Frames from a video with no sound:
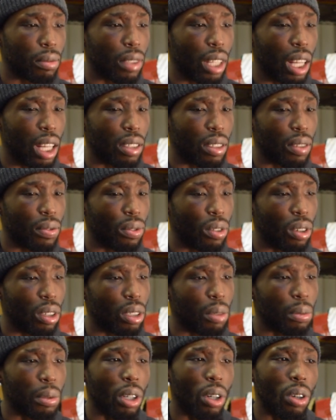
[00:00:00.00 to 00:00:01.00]
as I've gotten
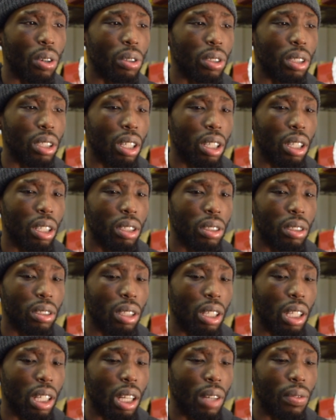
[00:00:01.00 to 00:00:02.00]
a bit older,
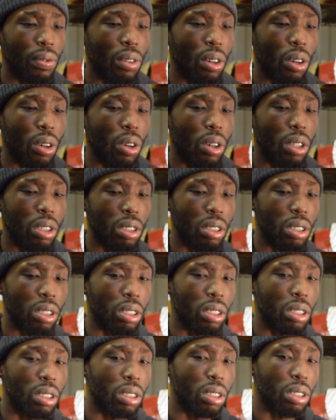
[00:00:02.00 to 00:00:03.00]
I've got
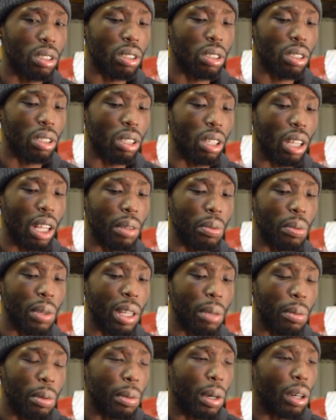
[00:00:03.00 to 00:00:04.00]
conscious. And when
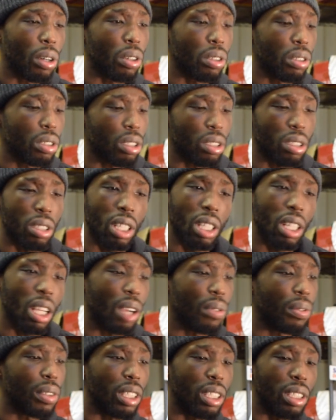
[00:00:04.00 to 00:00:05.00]
I'm in my conscious state, I
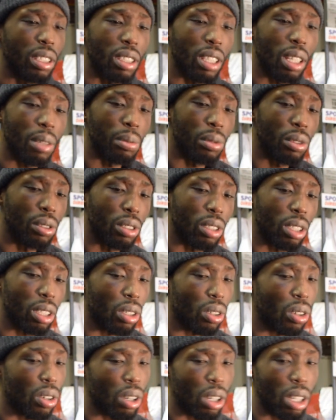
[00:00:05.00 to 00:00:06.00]
release that
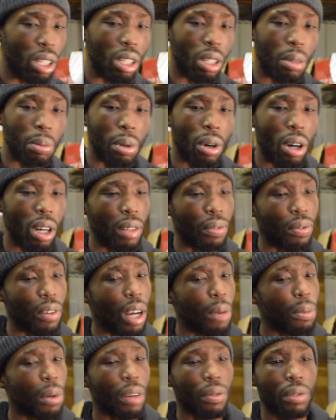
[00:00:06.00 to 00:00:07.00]
music, or a party
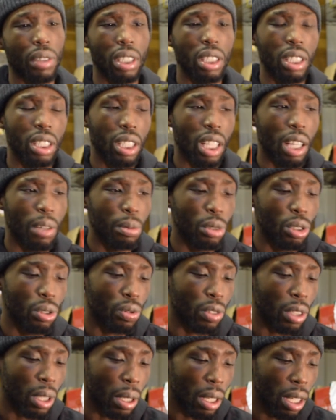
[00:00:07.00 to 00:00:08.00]
vibe, I release that
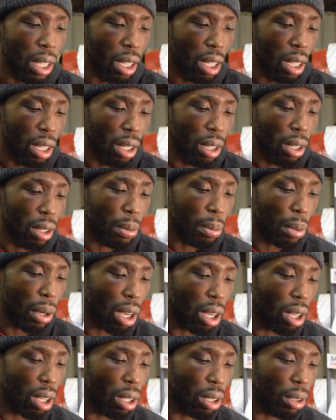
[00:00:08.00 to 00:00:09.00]
music.
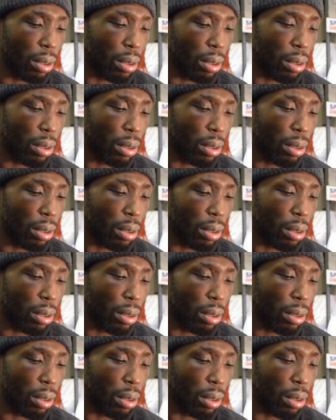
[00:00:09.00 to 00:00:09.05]
But